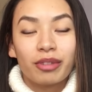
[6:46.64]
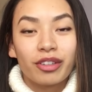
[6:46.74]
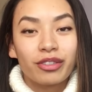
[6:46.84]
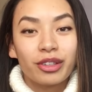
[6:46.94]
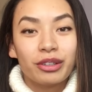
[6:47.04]

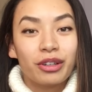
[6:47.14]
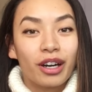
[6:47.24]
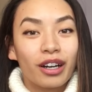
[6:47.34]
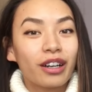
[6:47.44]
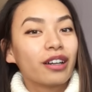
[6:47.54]
If you
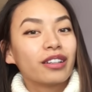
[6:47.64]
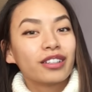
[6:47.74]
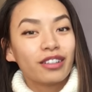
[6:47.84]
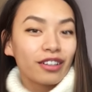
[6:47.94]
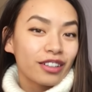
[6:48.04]
are
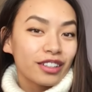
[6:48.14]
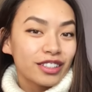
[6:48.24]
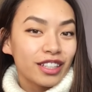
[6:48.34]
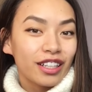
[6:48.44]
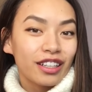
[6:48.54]
currently
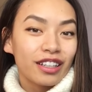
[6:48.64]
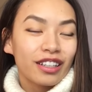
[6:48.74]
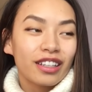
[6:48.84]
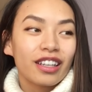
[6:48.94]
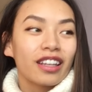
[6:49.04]

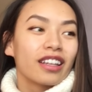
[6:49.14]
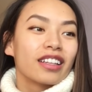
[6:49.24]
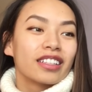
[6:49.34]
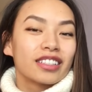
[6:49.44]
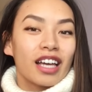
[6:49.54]
studying
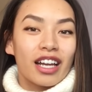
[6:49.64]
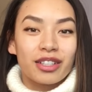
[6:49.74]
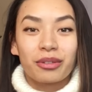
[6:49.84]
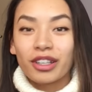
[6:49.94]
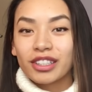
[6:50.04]

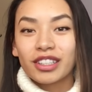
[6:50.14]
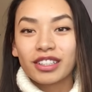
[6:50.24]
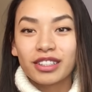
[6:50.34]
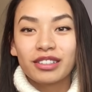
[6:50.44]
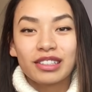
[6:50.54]
/ watching
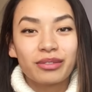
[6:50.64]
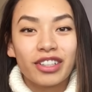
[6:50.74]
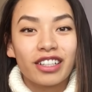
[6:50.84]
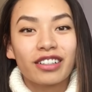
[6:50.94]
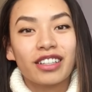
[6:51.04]
this YouTube
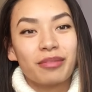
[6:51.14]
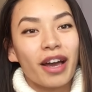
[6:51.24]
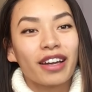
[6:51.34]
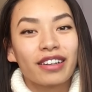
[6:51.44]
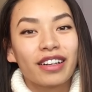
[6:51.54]
video in the
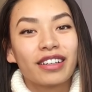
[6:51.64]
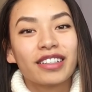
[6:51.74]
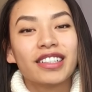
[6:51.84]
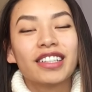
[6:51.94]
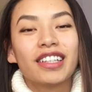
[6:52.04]

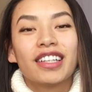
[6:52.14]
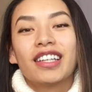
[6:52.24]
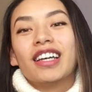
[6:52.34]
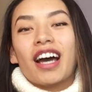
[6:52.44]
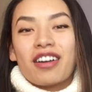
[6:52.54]
background,
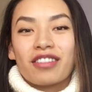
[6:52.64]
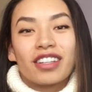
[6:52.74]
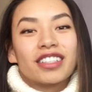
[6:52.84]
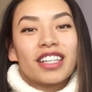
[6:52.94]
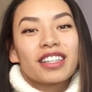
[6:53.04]
I want
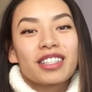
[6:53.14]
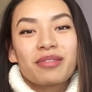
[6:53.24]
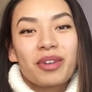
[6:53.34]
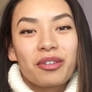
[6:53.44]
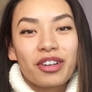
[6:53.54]
to take this
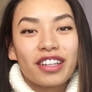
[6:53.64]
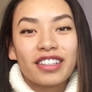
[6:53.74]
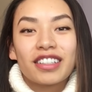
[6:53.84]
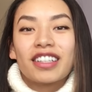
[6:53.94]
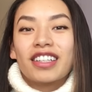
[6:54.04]

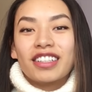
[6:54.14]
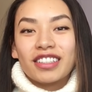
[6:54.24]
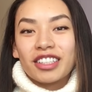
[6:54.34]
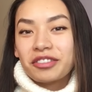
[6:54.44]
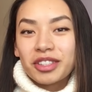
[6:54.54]
moment
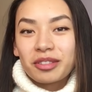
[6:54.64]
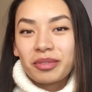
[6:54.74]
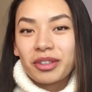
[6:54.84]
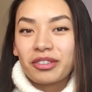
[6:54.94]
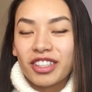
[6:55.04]
to give you some
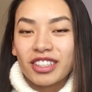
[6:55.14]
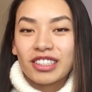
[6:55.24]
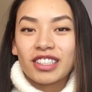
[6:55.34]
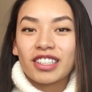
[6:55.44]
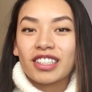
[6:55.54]

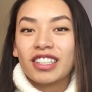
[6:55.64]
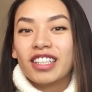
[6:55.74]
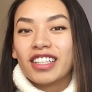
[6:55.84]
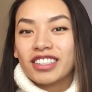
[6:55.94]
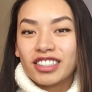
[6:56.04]
motivation.
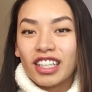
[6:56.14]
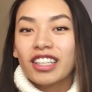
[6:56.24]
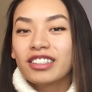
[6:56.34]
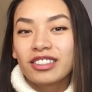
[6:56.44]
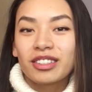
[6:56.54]

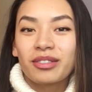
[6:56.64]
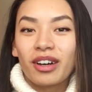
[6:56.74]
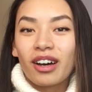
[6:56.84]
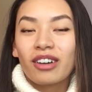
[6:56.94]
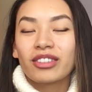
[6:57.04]
Shut YouTube
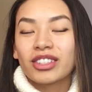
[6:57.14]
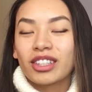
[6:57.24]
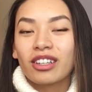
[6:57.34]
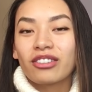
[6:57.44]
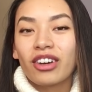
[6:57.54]
off,
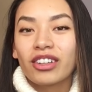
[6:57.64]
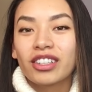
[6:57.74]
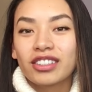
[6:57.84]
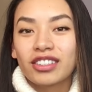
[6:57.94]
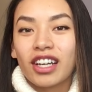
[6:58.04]
shut off all your
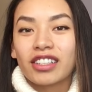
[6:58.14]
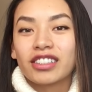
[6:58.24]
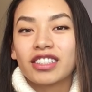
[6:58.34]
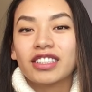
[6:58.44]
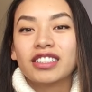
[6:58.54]

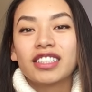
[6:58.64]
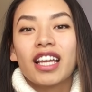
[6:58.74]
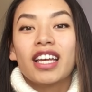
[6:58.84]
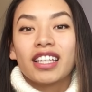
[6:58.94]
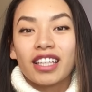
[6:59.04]
distractions,
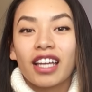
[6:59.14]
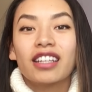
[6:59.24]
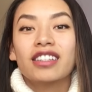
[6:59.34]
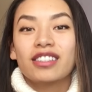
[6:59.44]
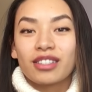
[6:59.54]
get
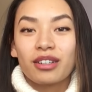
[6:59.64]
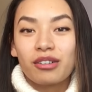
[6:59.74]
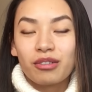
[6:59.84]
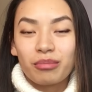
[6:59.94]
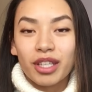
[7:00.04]
in the
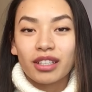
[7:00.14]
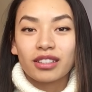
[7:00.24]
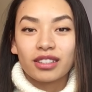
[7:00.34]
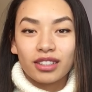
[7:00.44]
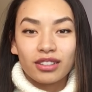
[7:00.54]
zone, because
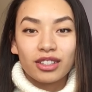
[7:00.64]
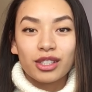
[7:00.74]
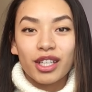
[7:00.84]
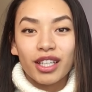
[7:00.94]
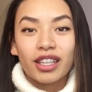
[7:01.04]
as soon as you
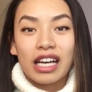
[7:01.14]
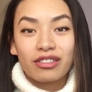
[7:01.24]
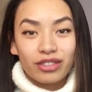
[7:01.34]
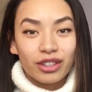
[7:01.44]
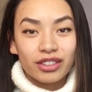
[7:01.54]
hit that
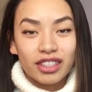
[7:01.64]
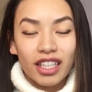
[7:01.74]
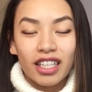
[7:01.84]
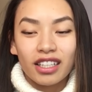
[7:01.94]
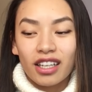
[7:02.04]
flow
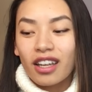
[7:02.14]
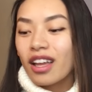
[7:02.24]
state